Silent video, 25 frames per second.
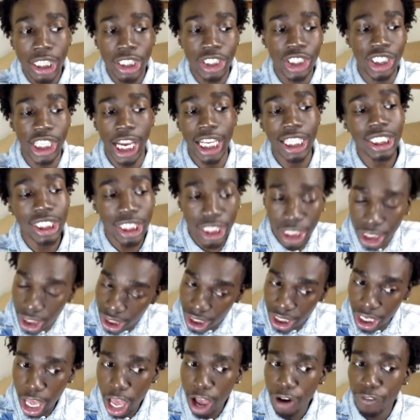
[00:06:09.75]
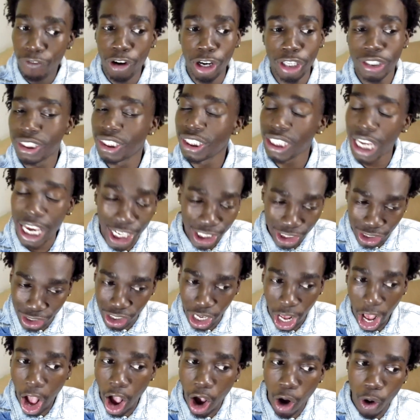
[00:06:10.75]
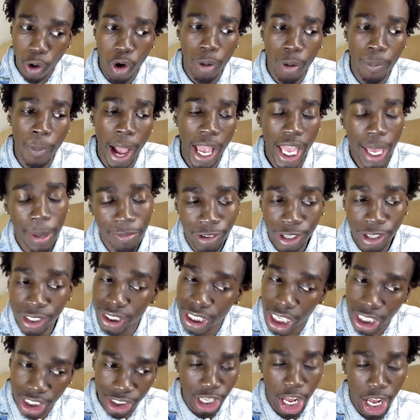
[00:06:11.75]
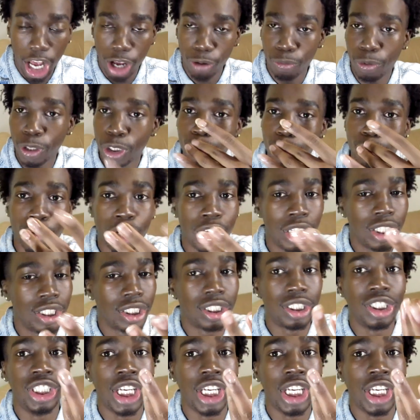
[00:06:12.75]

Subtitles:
JT versus Asian Doll or Miami versus Asian Doll? Which ones?